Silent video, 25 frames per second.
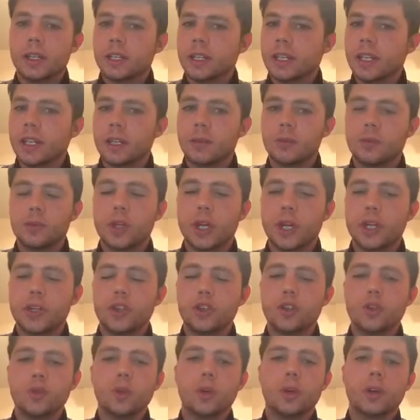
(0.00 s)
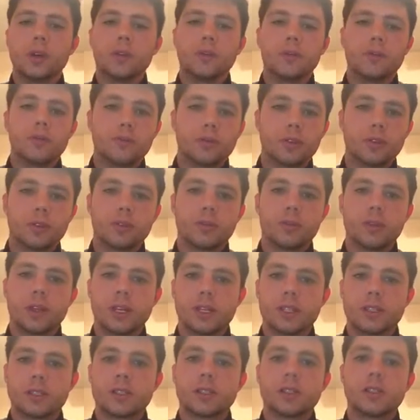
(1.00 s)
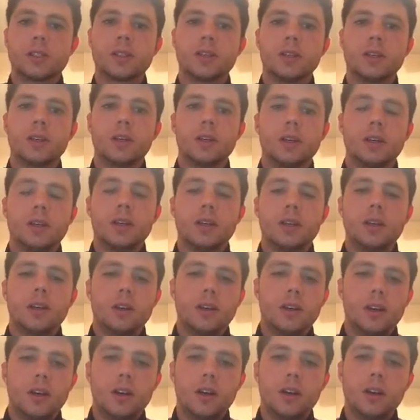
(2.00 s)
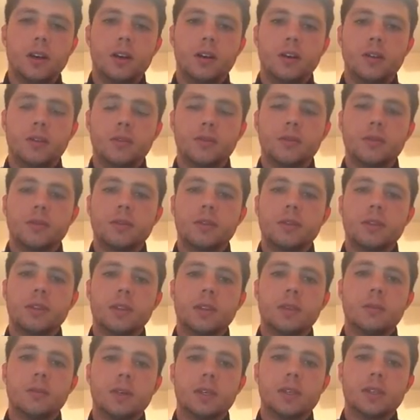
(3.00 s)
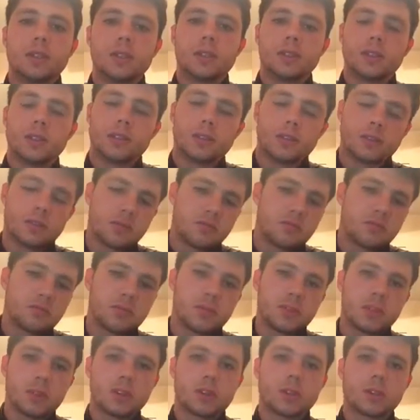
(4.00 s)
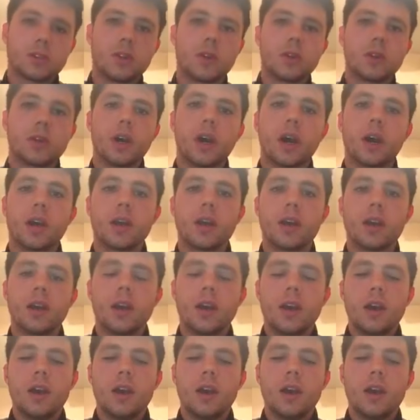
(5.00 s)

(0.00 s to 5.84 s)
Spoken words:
and get a brand new one for the rest of the business just going on.